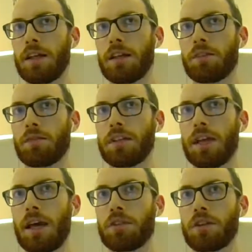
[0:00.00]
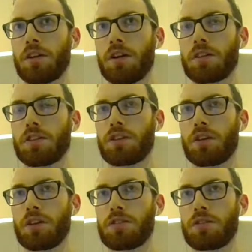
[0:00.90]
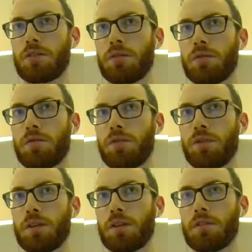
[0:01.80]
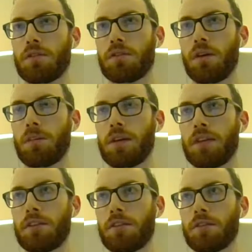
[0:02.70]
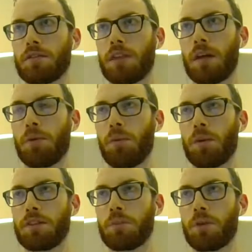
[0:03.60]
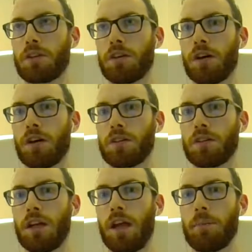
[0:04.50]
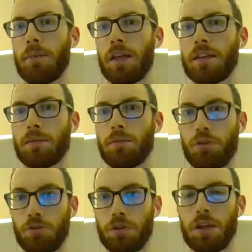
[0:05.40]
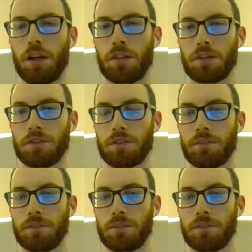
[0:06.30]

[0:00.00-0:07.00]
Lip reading: Sony having the gall to charge for RBN songs that were once $1 and making them $3.